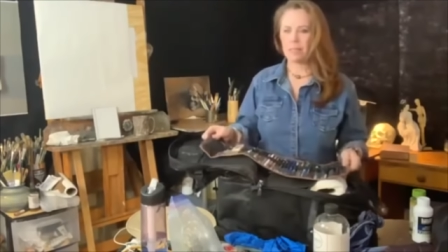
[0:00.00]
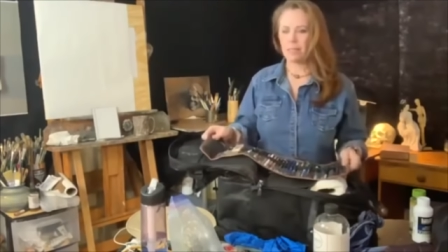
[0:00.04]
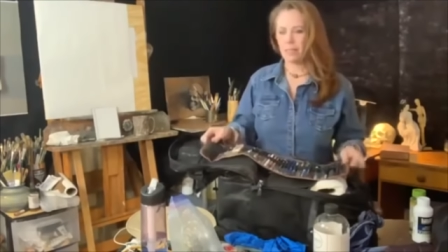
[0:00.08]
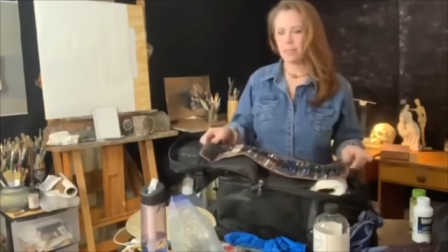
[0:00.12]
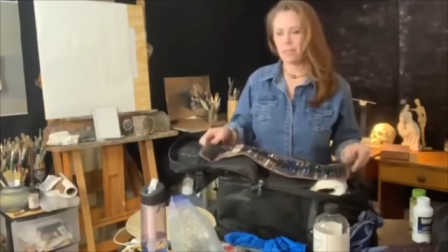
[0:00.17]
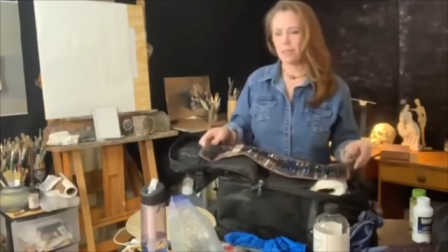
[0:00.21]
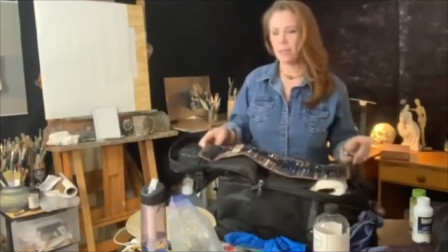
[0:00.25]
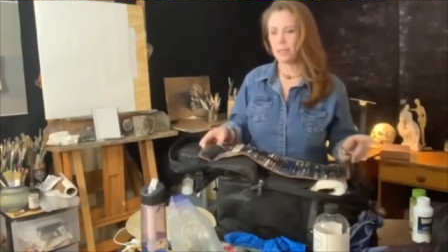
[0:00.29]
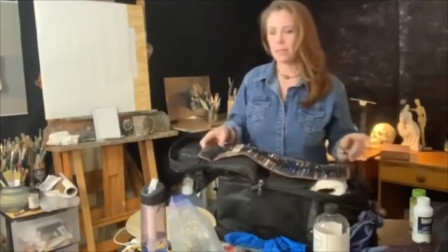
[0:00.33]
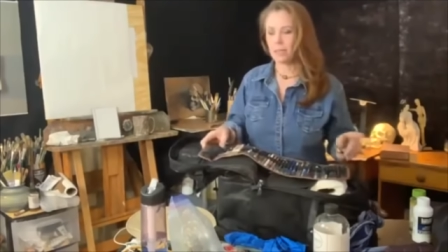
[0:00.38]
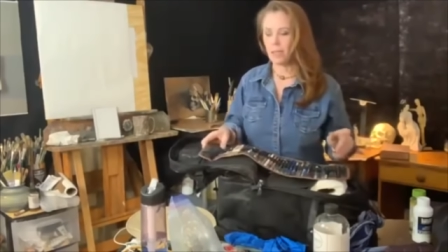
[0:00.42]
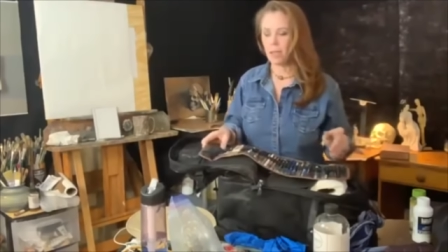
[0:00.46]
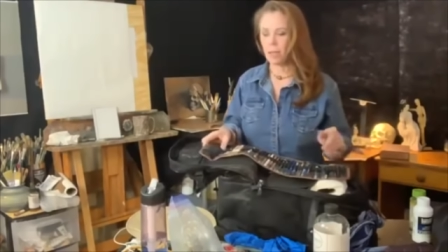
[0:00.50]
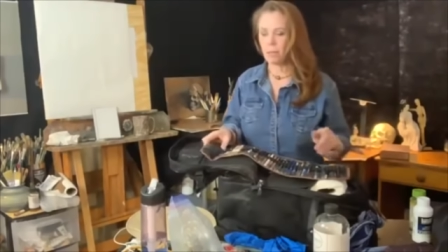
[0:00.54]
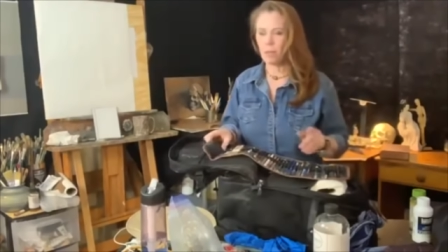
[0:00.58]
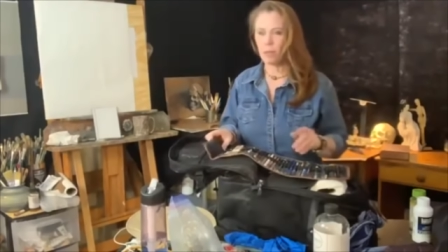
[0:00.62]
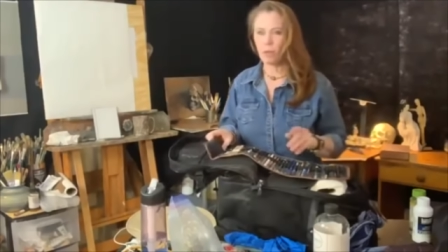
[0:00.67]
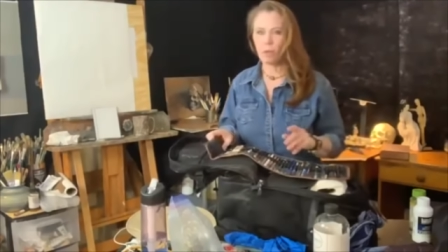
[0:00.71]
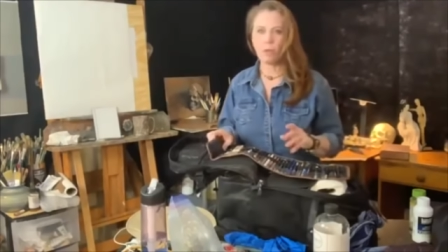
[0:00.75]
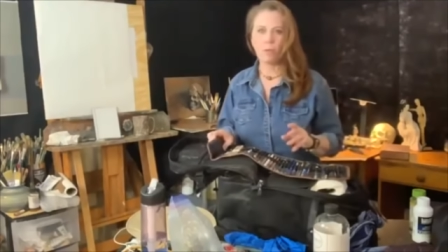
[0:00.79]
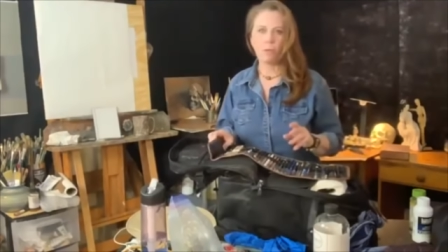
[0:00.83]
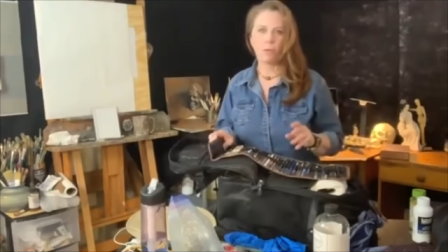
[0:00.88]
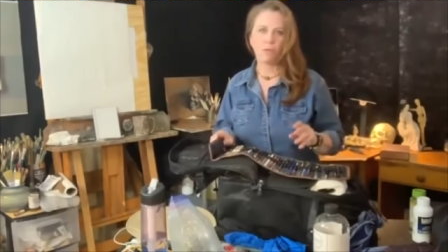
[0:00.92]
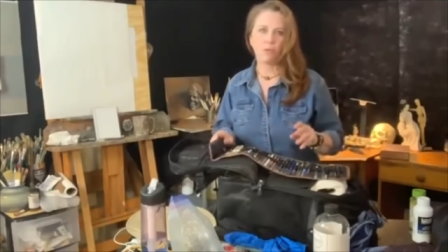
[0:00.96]
it does come
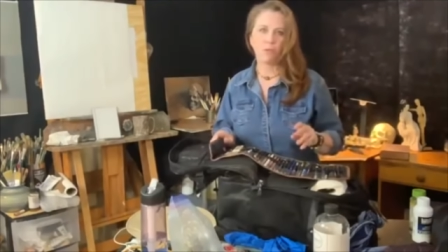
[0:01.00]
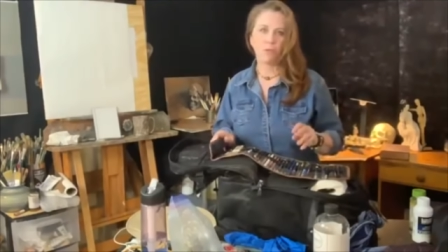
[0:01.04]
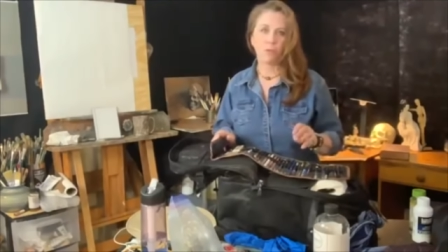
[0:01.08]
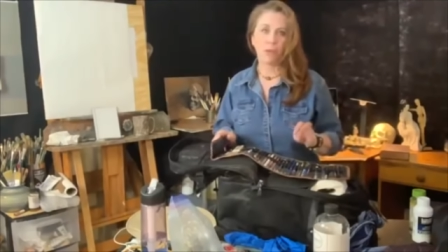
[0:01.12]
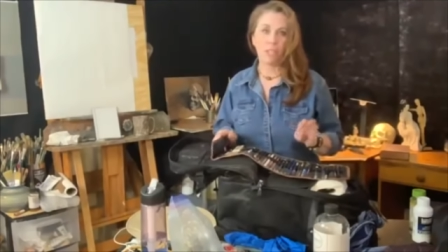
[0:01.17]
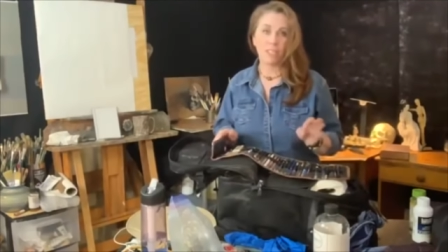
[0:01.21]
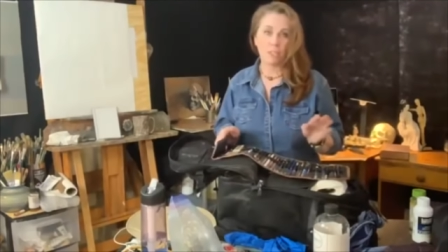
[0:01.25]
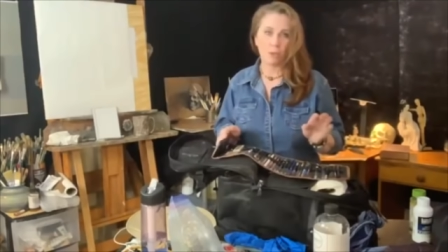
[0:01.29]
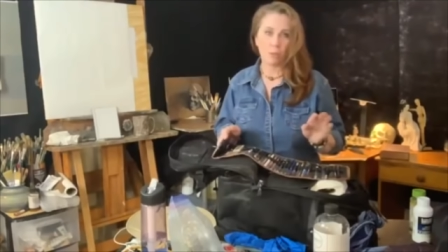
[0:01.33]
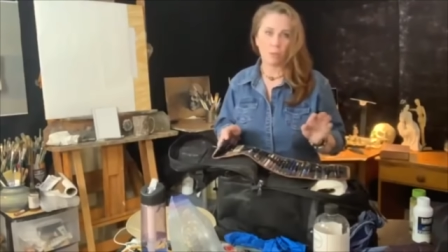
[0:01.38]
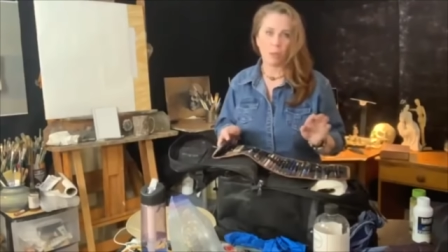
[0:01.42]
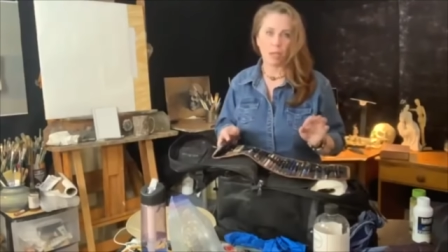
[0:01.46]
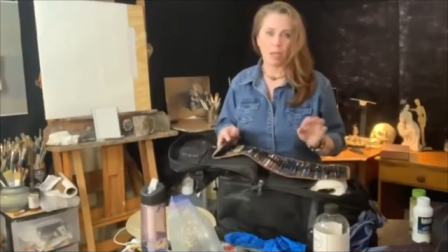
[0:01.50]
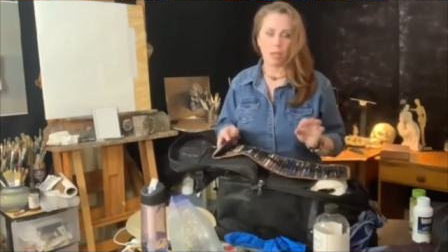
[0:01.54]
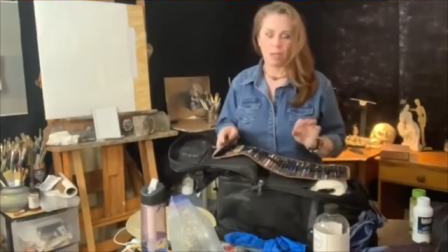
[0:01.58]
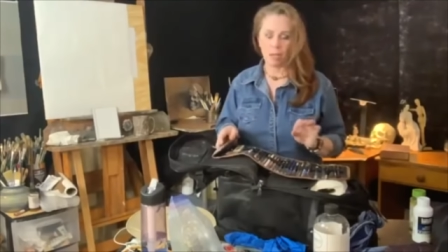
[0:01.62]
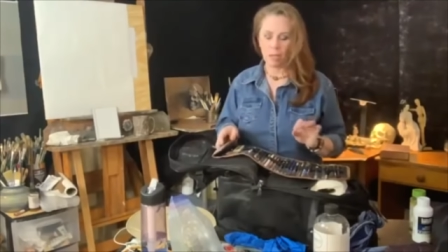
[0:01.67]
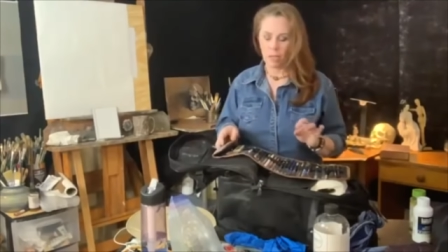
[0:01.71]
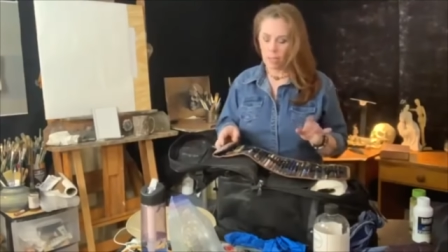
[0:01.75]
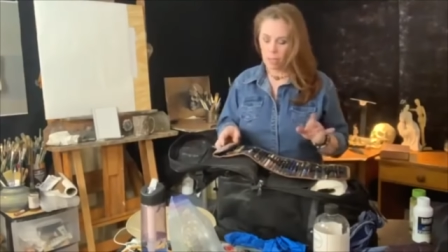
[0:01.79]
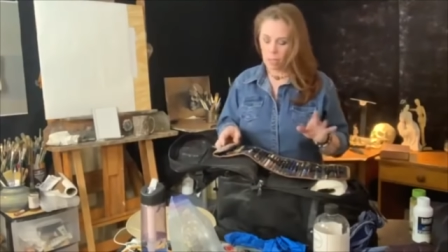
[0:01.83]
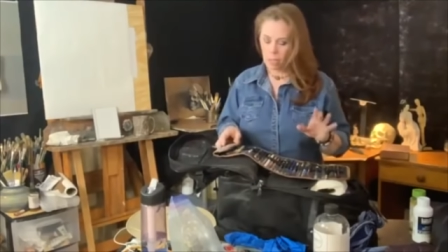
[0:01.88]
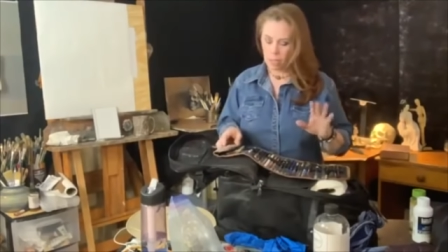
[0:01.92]
equipped with a razor blade.